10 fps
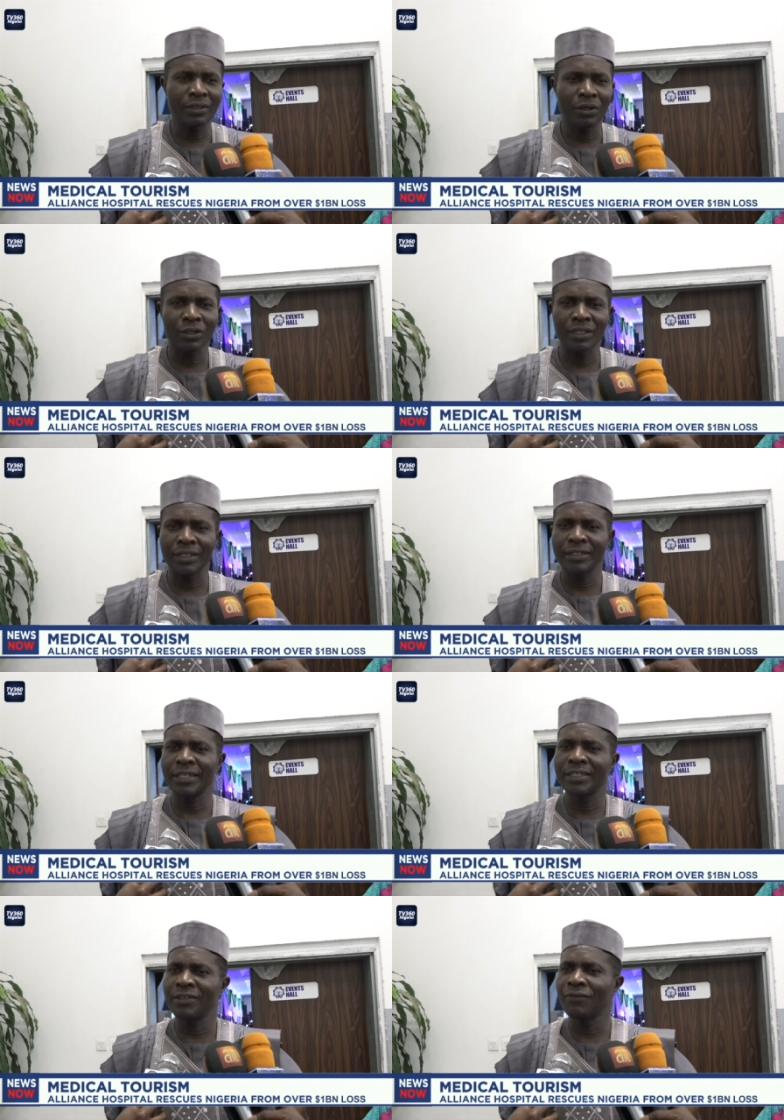all the
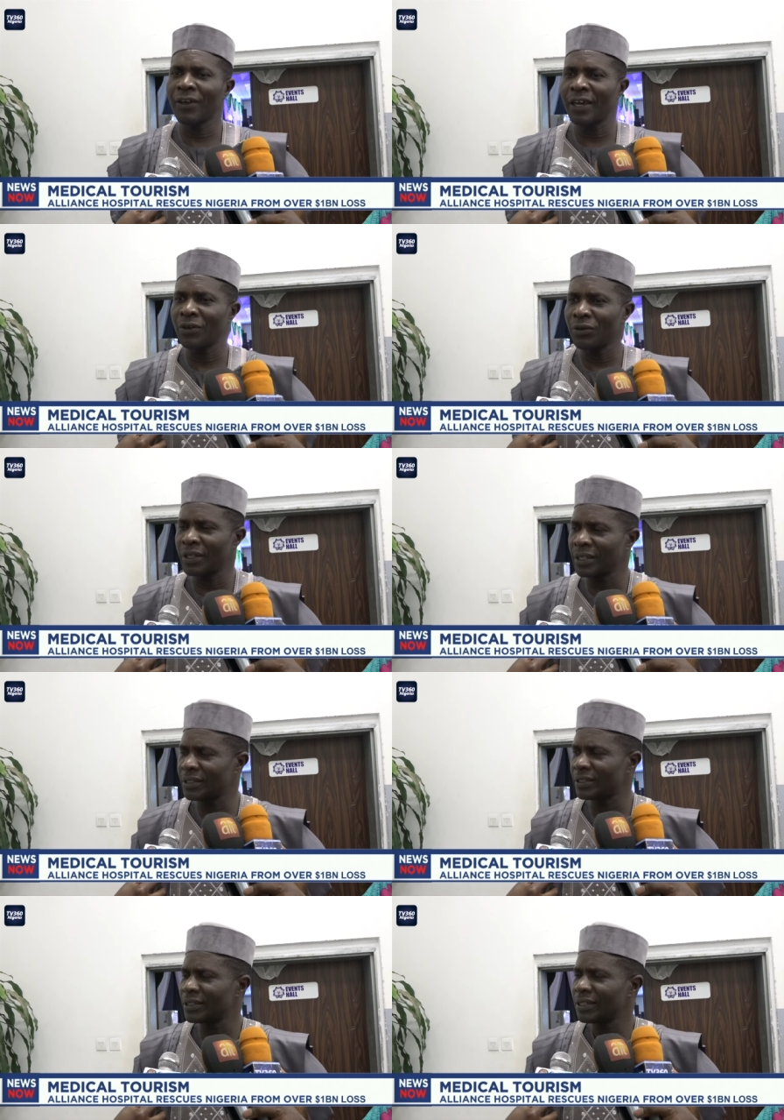intensive care
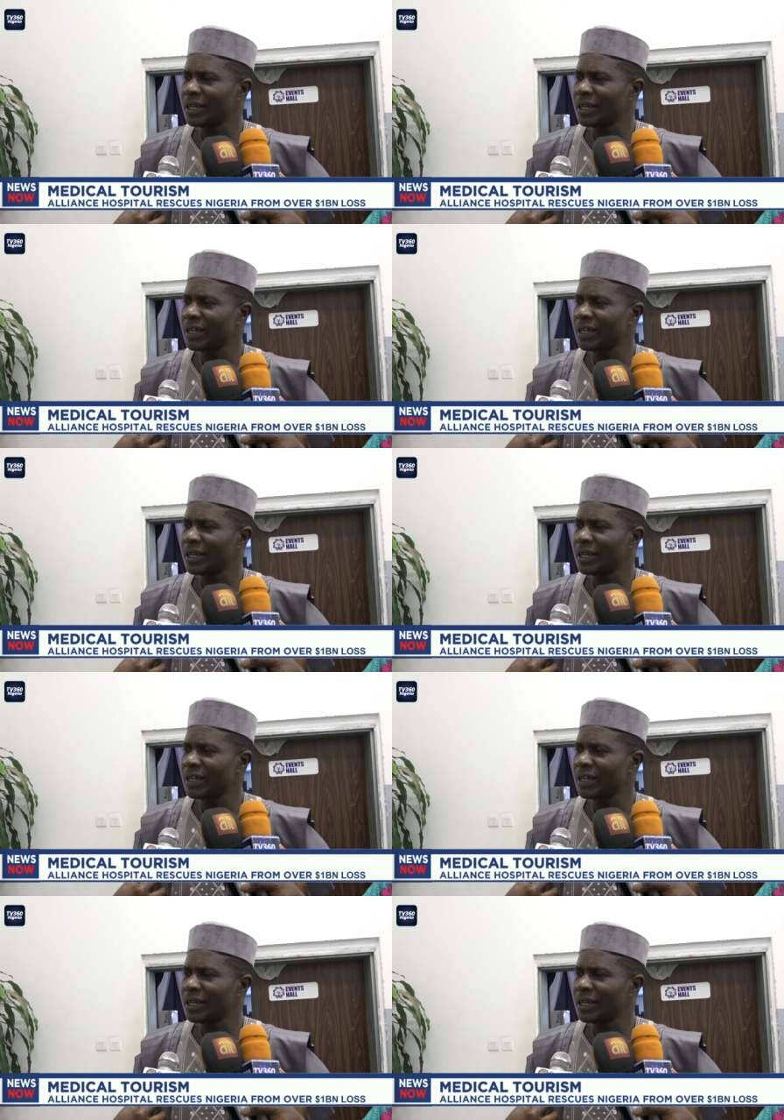units